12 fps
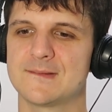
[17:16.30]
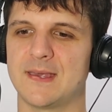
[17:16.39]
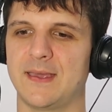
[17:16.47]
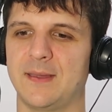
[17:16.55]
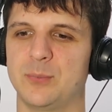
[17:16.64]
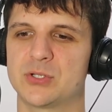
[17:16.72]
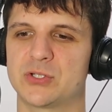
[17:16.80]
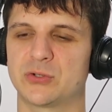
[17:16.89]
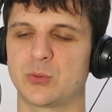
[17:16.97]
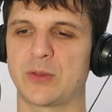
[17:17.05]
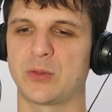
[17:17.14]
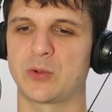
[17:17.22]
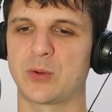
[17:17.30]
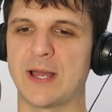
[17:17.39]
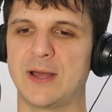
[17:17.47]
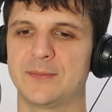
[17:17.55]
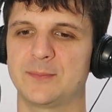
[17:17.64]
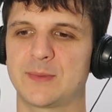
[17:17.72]
Hey, pushes her way through the
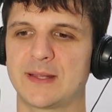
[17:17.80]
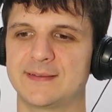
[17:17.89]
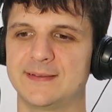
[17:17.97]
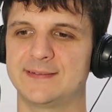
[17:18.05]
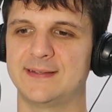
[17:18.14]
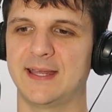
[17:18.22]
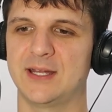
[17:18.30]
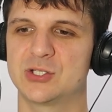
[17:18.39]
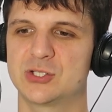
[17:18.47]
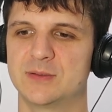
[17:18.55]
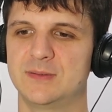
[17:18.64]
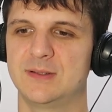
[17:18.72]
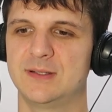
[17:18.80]
crowd, gets on stage,